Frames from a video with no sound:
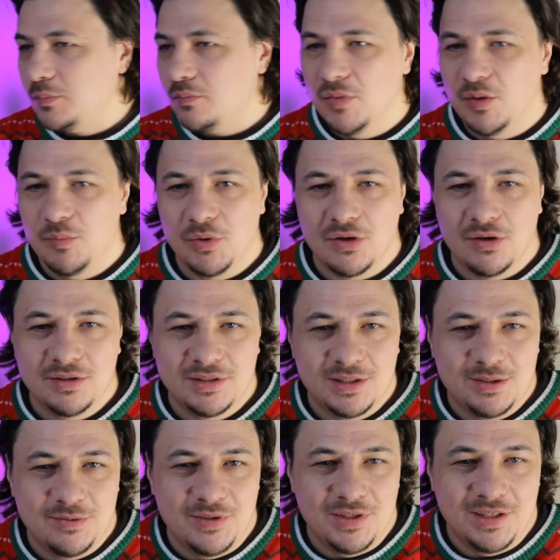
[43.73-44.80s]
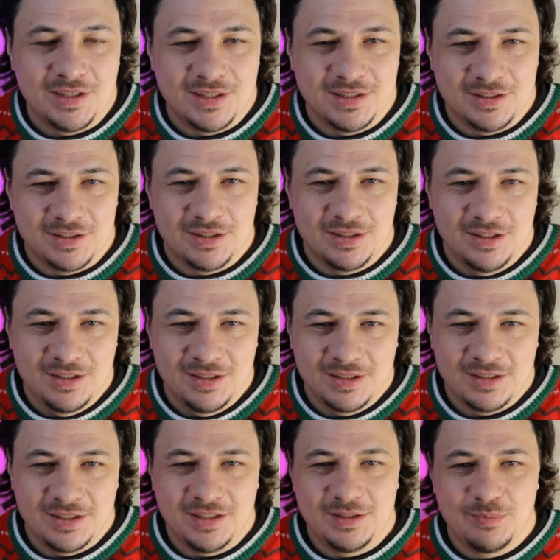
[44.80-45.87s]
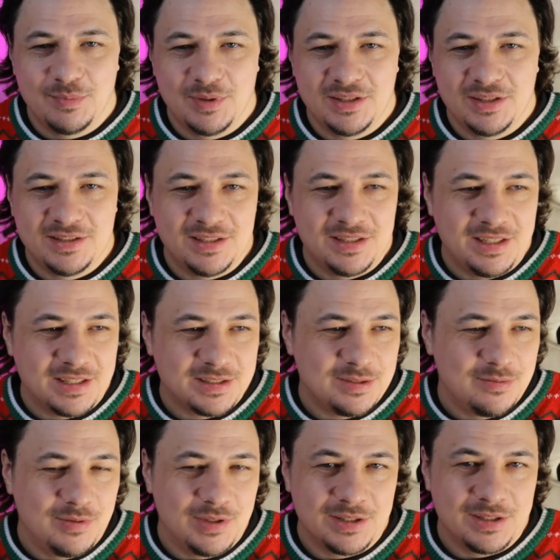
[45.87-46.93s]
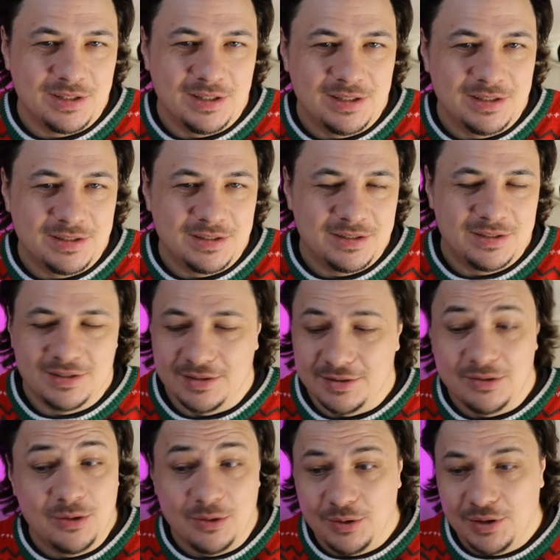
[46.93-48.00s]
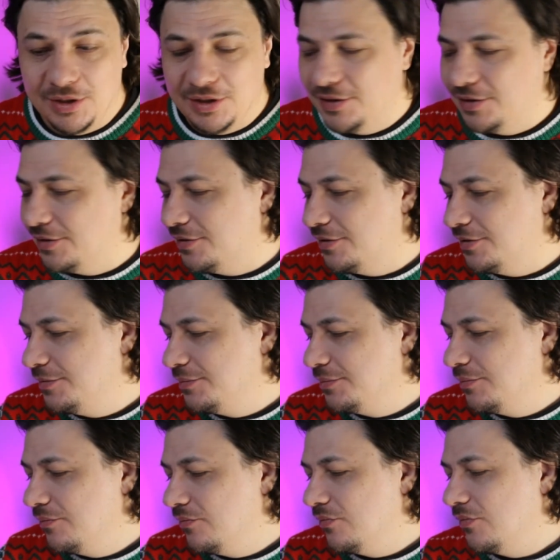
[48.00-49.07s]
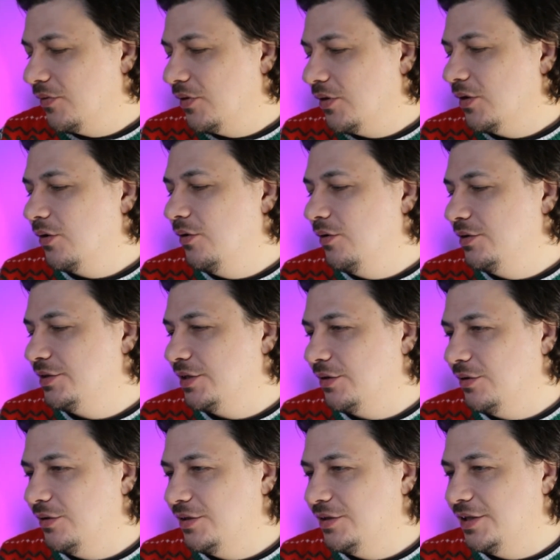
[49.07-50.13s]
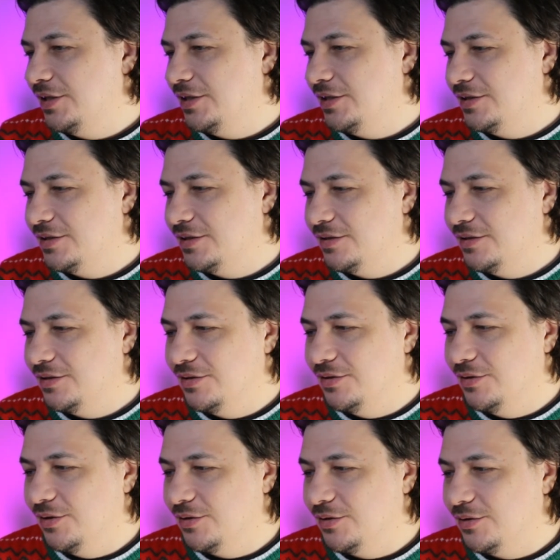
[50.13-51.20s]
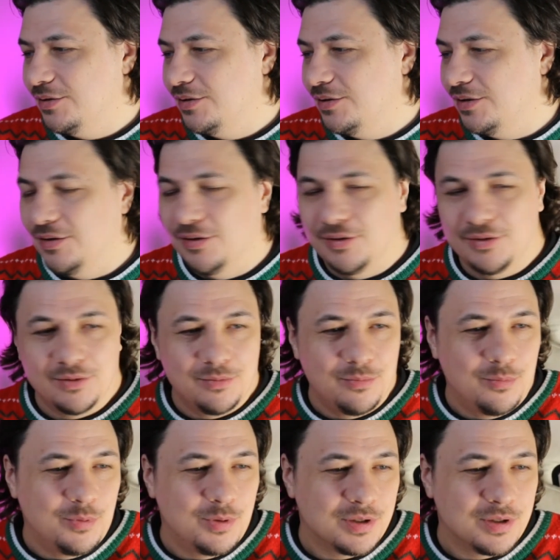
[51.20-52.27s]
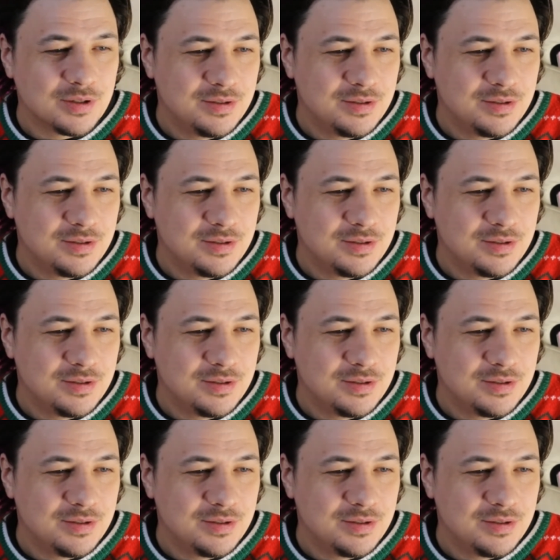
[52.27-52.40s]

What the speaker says: because this week is Christmas, the next week is New Year, all the holidays, not a lot of work.